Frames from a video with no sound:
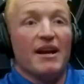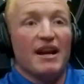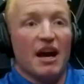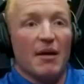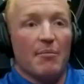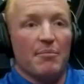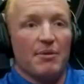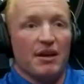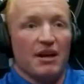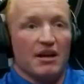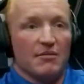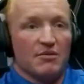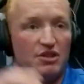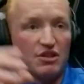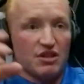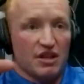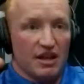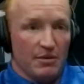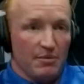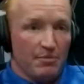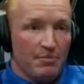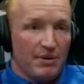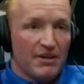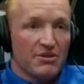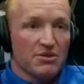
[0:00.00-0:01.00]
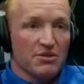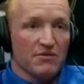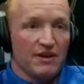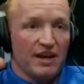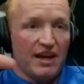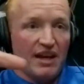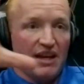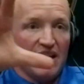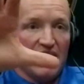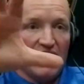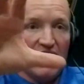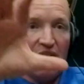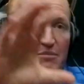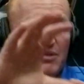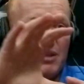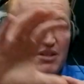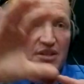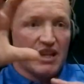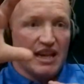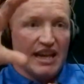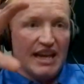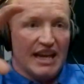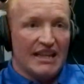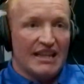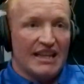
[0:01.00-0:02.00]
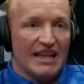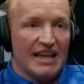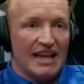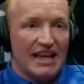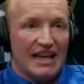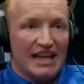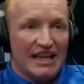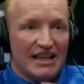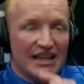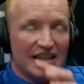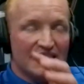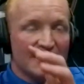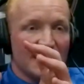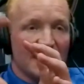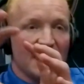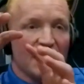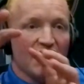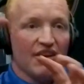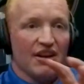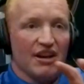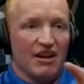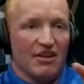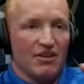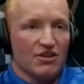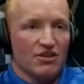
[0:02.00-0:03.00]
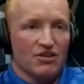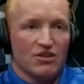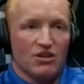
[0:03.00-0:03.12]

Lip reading: not be. I'm just saying Pennsylvania. I'm just saying in this area,